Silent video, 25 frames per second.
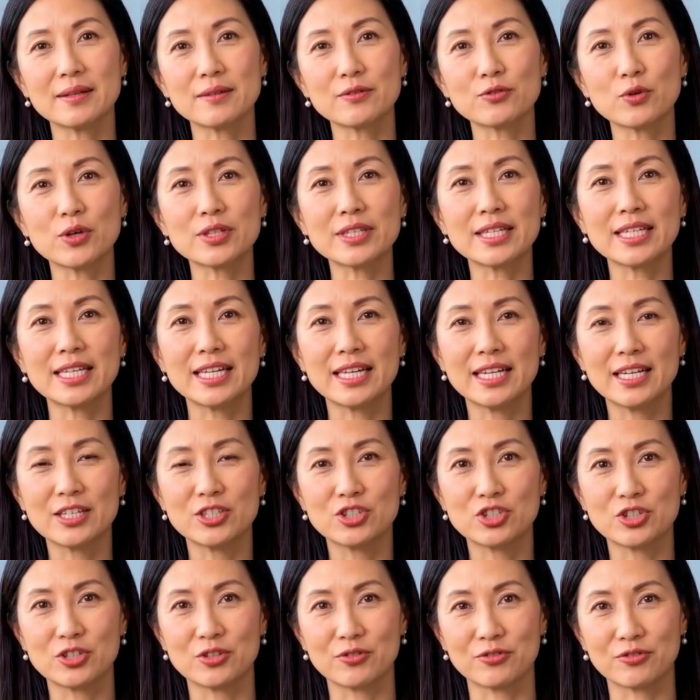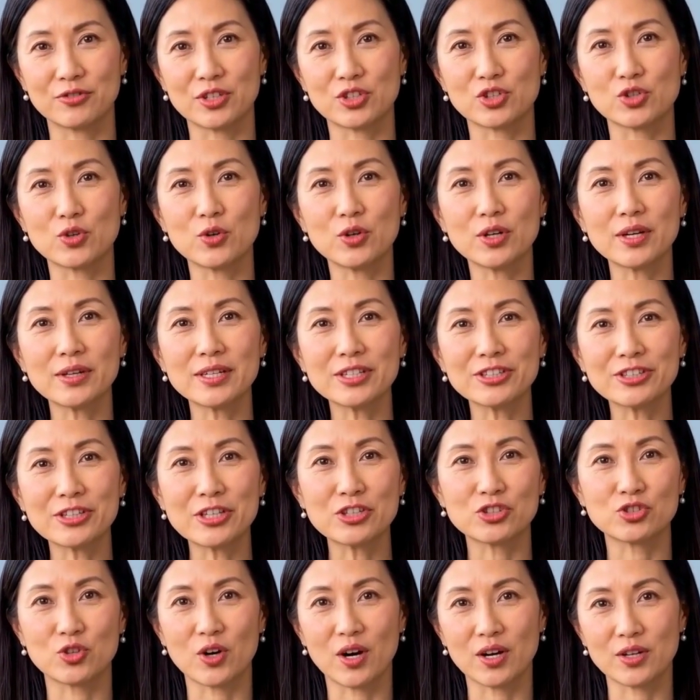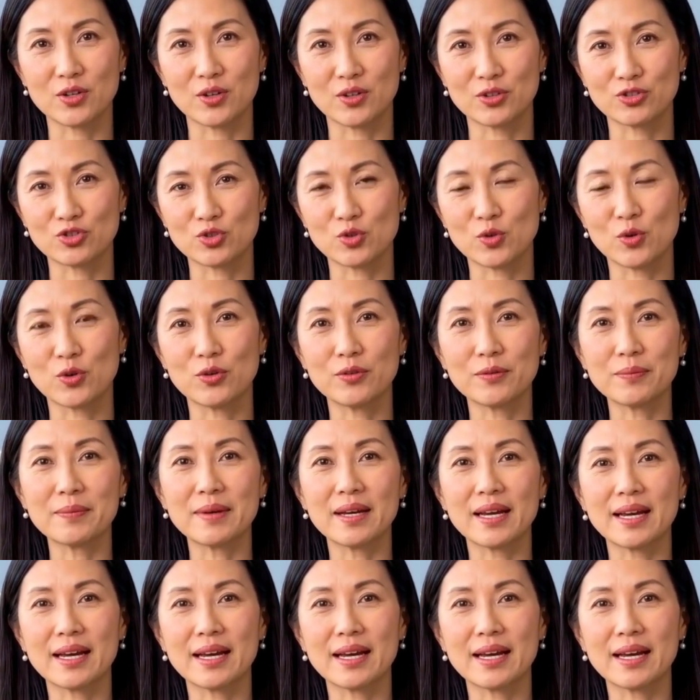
For the itch, fish oil is the stronger tool.